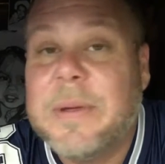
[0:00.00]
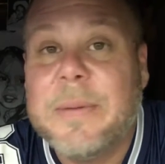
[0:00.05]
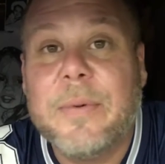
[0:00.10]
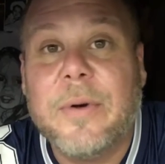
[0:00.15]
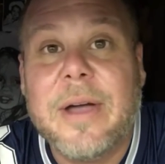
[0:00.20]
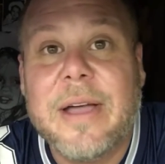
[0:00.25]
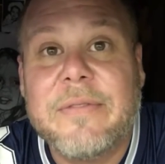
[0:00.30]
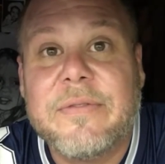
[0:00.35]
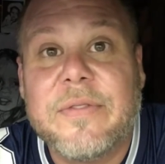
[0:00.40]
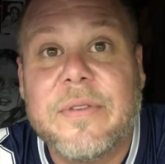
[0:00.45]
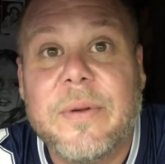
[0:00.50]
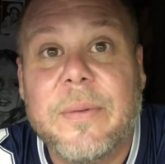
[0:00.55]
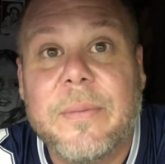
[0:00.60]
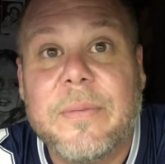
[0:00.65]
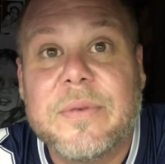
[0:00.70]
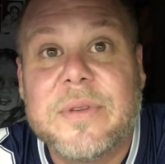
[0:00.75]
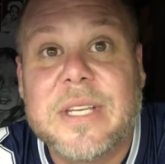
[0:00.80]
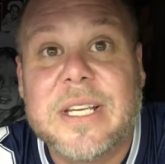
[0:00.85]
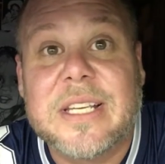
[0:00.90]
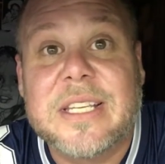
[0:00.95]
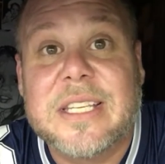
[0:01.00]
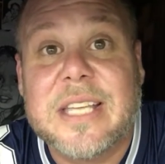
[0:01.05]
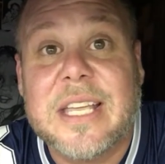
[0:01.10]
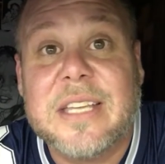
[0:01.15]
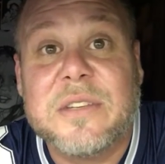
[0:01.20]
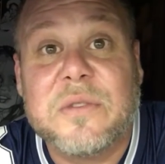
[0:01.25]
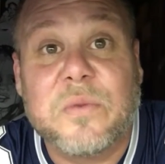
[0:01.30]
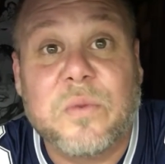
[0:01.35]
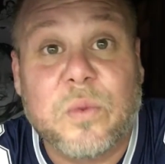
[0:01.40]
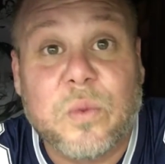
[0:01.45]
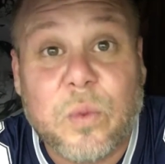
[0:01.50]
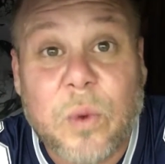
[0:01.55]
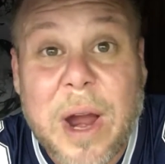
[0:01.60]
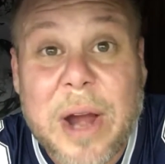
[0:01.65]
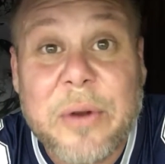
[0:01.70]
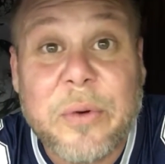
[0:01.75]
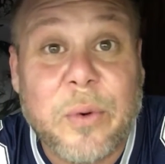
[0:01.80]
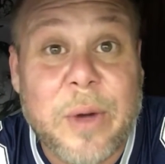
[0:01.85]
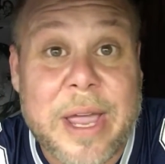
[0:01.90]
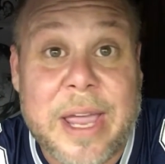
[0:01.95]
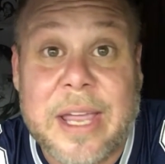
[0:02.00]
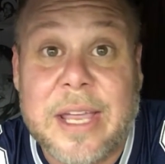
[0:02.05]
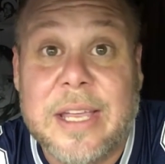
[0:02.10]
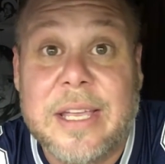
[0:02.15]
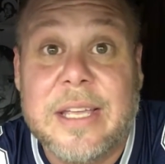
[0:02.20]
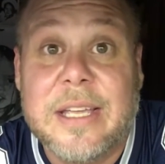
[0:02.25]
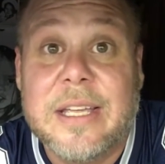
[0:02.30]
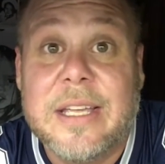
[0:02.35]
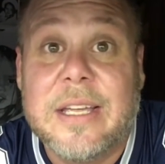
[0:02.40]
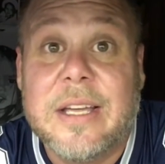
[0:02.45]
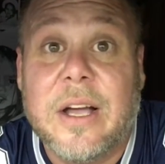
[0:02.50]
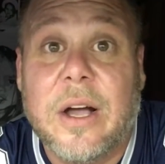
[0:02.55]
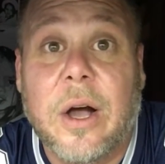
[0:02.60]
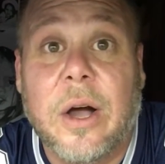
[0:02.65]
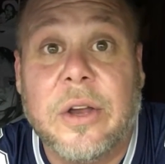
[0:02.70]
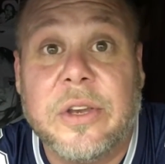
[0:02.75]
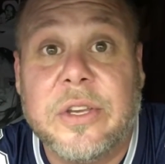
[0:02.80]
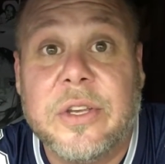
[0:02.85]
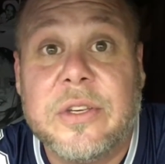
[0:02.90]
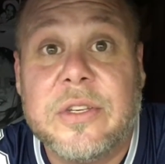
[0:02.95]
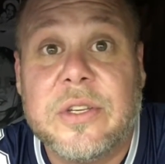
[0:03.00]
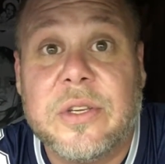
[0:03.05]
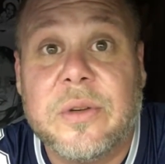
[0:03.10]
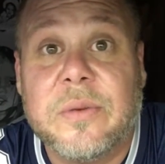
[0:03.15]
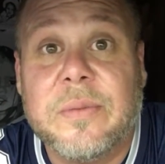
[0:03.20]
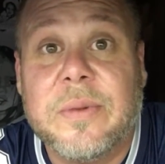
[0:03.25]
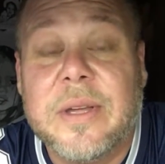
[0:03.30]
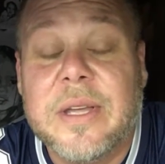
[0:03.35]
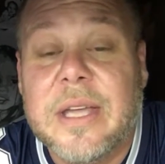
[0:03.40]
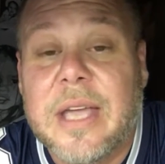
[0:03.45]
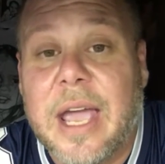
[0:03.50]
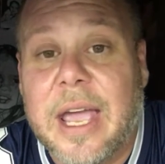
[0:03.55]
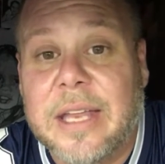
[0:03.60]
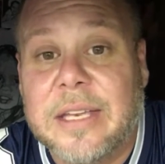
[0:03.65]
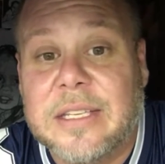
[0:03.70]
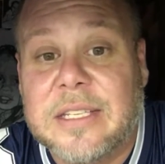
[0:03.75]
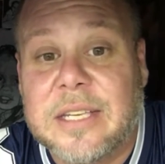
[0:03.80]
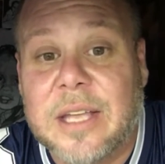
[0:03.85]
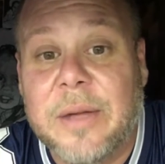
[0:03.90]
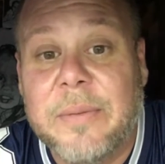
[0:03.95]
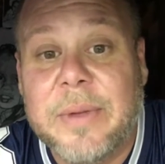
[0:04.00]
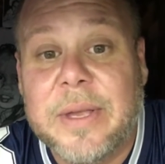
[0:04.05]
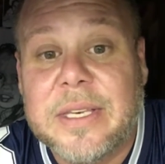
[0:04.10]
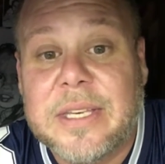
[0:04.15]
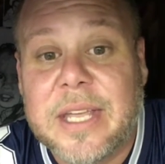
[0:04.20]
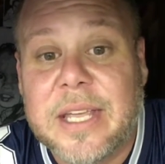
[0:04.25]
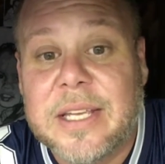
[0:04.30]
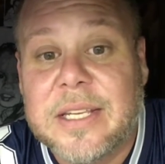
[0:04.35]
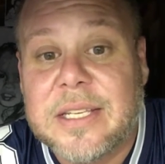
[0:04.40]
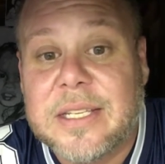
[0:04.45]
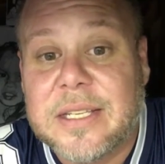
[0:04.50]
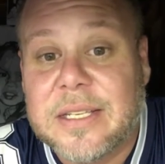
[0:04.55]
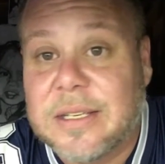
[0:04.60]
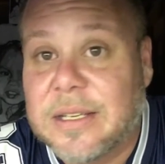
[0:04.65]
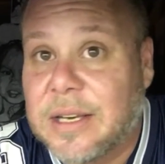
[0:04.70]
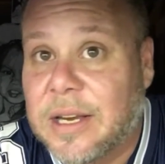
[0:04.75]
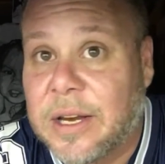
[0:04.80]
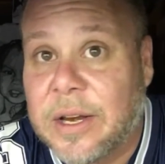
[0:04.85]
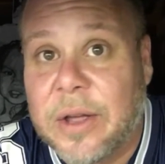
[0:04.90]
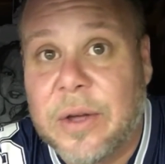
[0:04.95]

people have success right away on YouTube and some it takes you